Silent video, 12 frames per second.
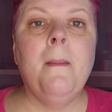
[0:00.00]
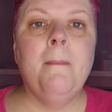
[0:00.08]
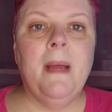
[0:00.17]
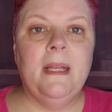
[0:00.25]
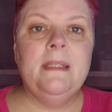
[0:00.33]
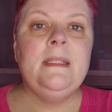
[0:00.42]

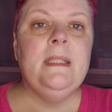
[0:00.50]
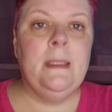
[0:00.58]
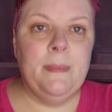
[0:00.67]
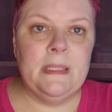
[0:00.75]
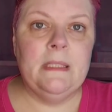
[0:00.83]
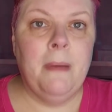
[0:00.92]
my
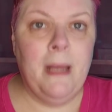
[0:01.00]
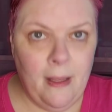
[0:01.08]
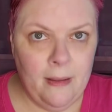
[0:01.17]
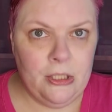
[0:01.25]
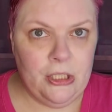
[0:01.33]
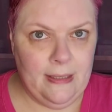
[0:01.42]
deepest
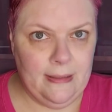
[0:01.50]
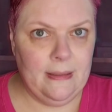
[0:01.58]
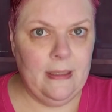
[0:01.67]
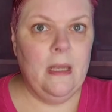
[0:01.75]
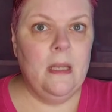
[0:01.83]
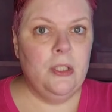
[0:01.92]
apologies
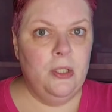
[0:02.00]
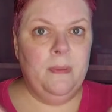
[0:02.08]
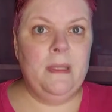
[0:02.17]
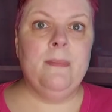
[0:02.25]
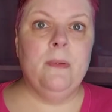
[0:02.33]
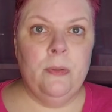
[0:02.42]
to
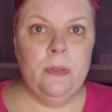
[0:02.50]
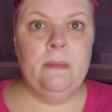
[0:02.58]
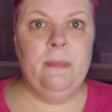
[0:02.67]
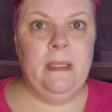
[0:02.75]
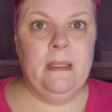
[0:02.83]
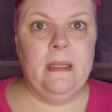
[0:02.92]
people who
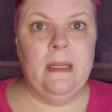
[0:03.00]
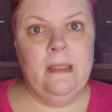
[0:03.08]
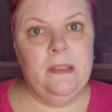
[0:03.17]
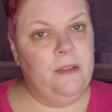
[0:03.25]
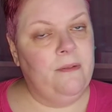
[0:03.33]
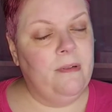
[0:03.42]
speak
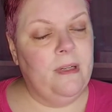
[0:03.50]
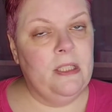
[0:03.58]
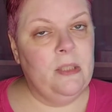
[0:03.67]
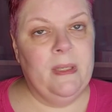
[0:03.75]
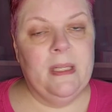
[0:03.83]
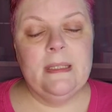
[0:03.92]
Cajun
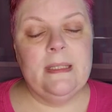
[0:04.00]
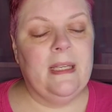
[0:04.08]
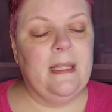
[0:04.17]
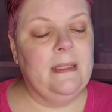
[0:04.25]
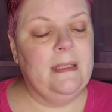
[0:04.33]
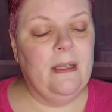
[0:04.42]
French, because I
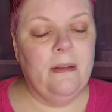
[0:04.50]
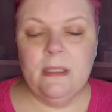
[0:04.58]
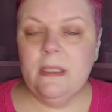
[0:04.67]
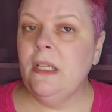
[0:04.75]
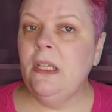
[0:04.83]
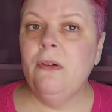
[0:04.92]
can
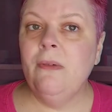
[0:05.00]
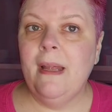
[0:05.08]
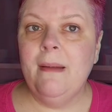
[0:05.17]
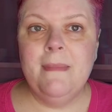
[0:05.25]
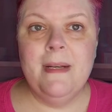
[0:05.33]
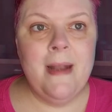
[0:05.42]
guarantee you I
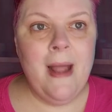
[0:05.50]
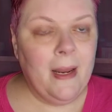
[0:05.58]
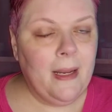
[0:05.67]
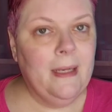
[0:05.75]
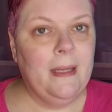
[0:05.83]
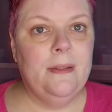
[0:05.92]
am not
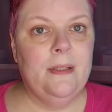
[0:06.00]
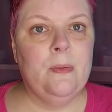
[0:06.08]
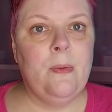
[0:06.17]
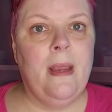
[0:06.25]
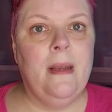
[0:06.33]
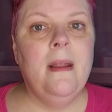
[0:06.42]
going to get this
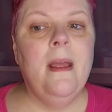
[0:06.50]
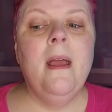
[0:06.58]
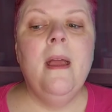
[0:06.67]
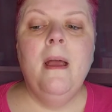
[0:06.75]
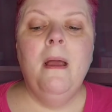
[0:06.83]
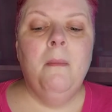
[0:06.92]
right,
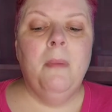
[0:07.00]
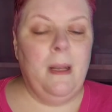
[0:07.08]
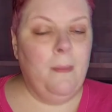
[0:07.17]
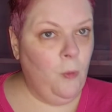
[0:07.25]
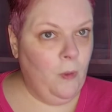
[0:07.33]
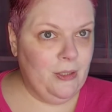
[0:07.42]
but
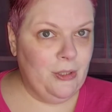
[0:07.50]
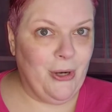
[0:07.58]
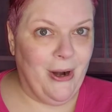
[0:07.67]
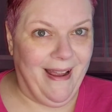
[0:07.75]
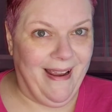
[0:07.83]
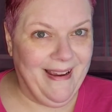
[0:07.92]
I'm going to
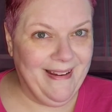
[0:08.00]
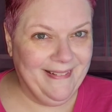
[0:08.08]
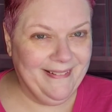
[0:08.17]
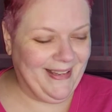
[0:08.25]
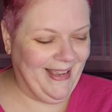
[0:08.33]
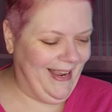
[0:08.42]
try,
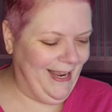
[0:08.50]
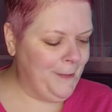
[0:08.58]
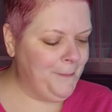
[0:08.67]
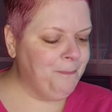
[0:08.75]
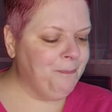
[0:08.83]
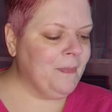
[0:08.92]
okay?
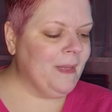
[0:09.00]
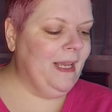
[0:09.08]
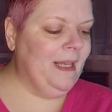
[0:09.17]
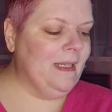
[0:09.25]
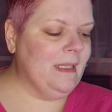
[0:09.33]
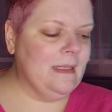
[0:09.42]

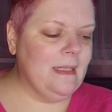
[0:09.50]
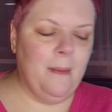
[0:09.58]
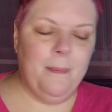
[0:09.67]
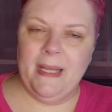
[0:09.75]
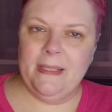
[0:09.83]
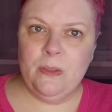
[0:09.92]
It is La
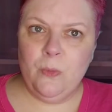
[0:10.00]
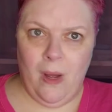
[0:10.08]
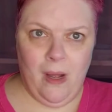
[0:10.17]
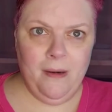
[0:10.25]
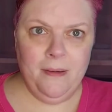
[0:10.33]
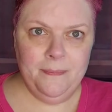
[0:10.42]
Bête
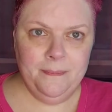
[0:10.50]
Noire.